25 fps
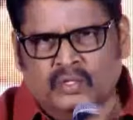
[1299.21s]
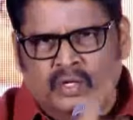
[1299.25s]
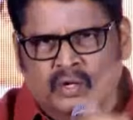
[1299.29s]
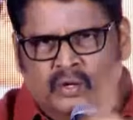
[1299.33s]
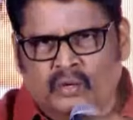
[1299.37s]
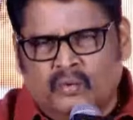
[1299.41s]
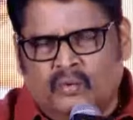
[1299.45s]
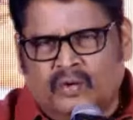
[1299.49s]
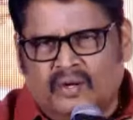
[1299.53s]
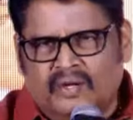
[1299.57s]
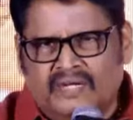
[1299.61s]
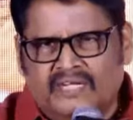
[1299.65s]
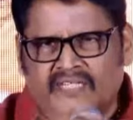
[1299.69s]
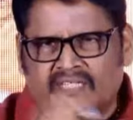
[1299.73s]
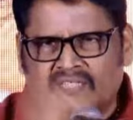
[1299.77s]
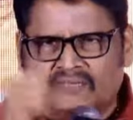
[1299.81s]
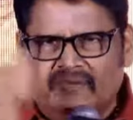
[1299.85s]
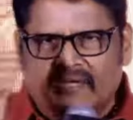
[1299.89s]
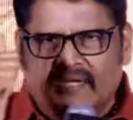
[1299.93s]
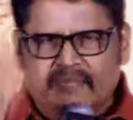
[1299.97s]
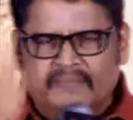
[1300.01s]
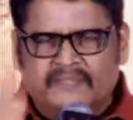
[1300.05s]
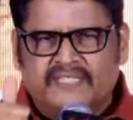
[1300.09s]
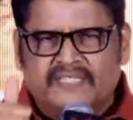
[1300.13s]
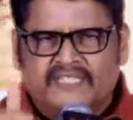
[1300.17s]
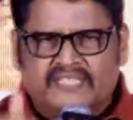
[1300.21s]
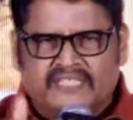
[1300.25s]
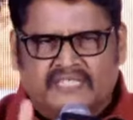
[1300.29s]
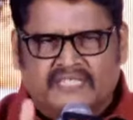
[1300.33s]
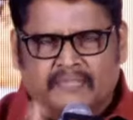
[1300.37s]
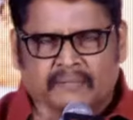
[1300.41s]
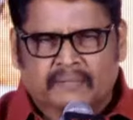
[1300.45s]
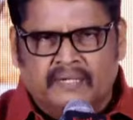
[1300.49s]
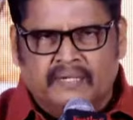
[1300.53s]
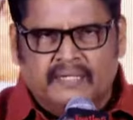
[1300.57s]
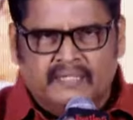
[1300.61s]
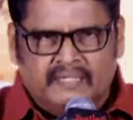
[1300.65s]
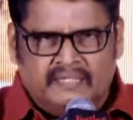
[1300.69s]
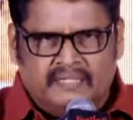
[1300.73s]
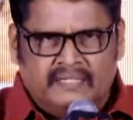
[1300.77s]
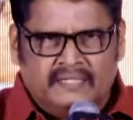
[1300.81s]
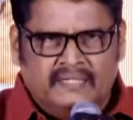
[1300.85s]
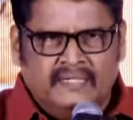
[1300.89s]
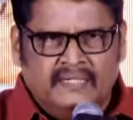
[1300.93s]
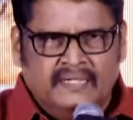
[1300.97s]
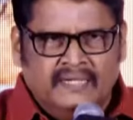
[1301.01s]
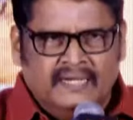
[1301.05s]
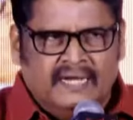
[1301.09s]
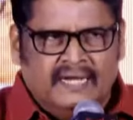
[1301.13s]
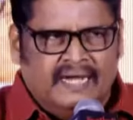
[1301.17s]
1 is very much stubborn
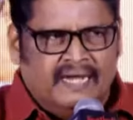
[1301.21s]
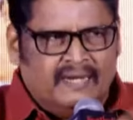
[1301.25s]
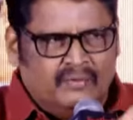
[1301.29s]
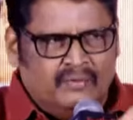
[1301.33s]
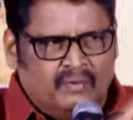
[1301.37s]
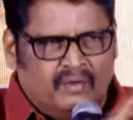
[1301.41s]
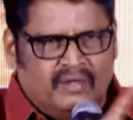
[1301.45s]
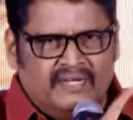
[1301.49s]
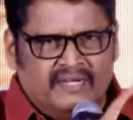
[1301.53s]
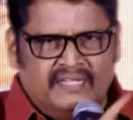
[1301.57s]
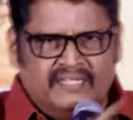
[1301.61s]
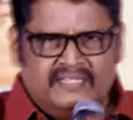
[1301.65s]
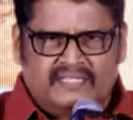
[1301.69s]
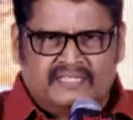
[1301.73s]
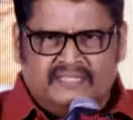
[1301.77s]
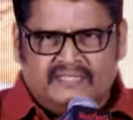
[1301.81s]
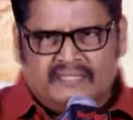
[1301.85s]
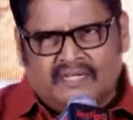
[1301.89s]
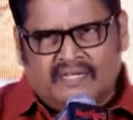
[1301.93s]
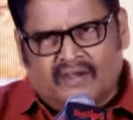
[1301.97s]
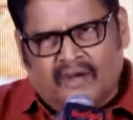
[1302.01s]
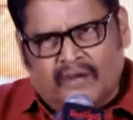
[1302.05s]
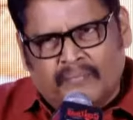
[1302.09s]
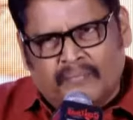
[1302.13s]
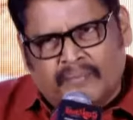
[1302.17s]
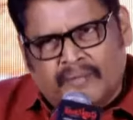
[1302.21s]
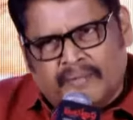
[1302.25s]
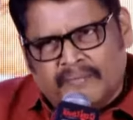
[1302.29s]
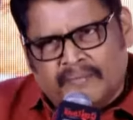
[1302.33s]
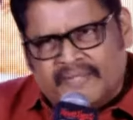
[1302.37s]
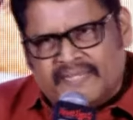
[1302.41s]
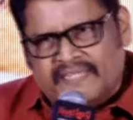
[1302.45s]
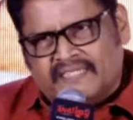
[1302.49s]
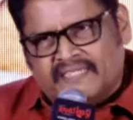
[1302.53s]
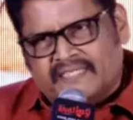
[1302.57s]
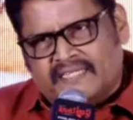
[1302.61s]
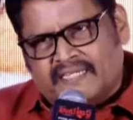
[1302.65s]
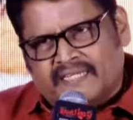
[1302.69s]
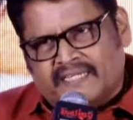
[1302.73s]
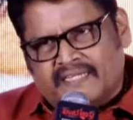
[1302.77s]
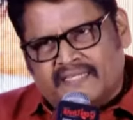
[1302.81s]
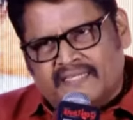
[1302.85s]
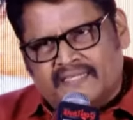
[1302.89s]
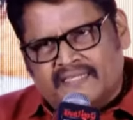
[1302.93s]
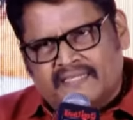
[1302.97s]
and 1 is compromising.